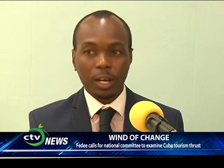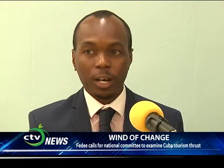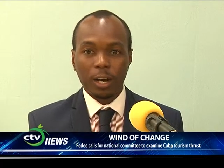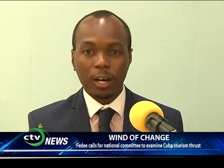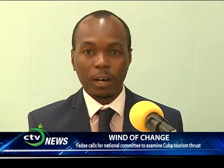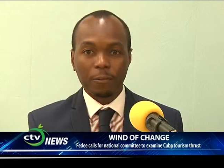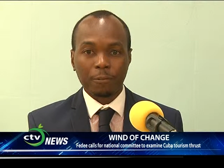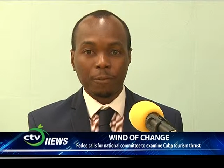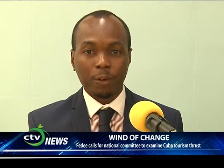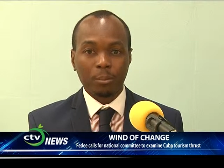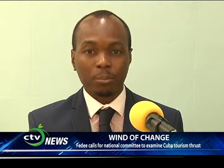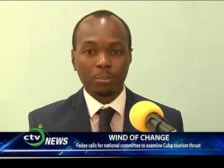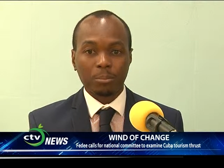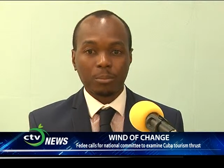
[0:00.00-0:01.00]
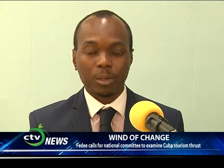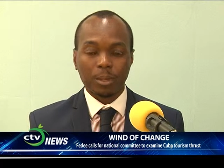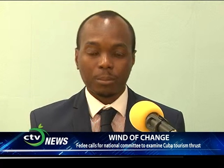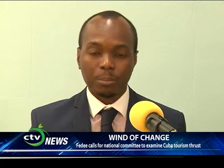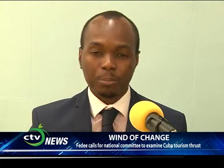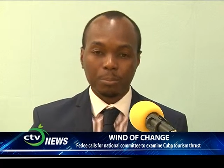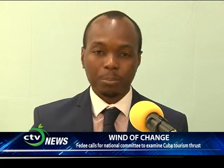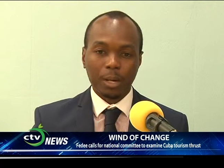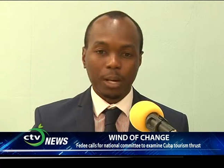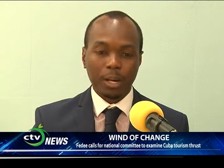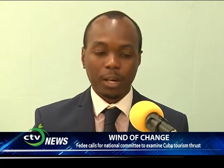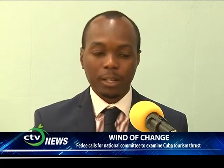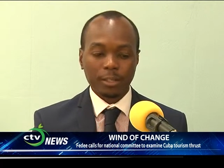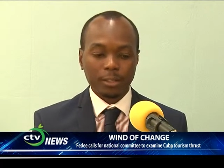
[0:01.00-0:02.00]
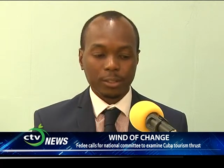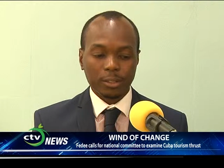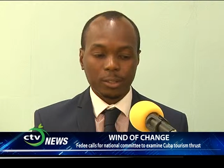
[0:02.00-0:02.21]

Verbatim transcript: uh, from uh,